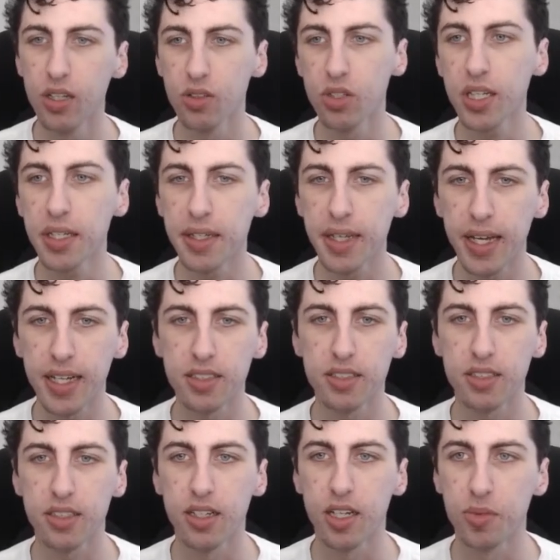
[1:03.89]
Looking
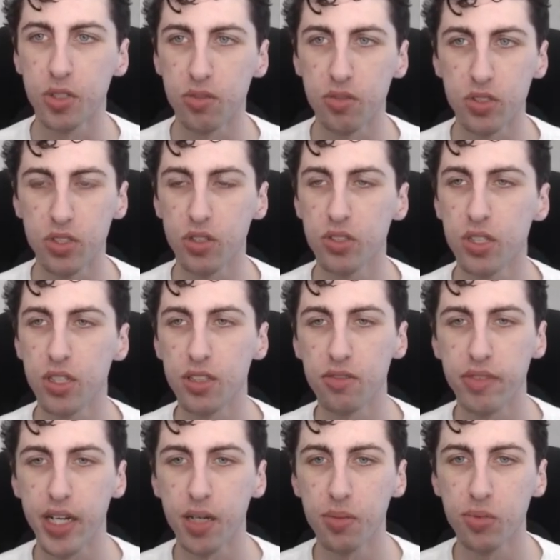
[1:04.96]
at the results
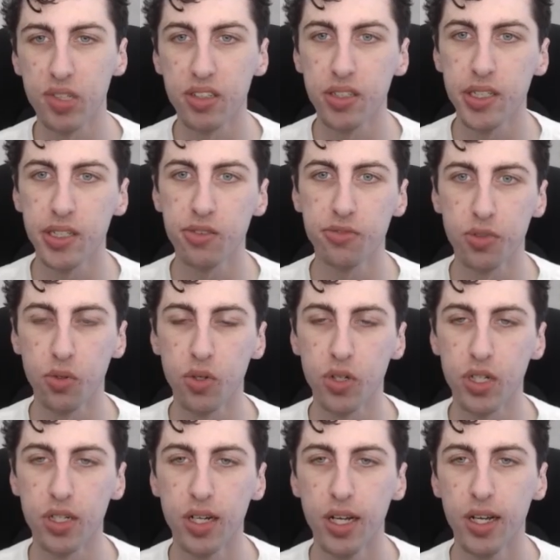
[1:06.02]
on February
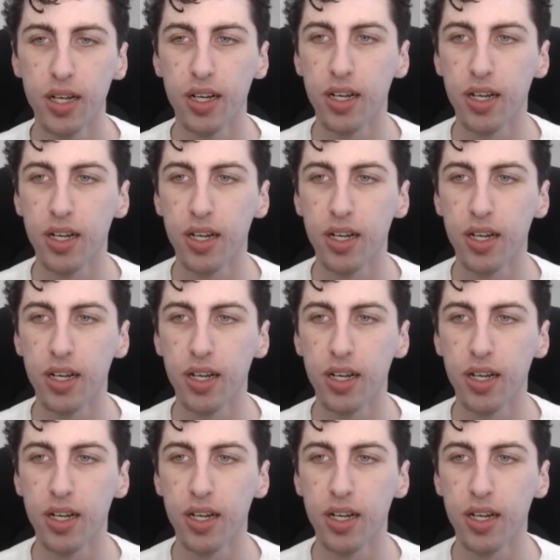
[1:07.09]
for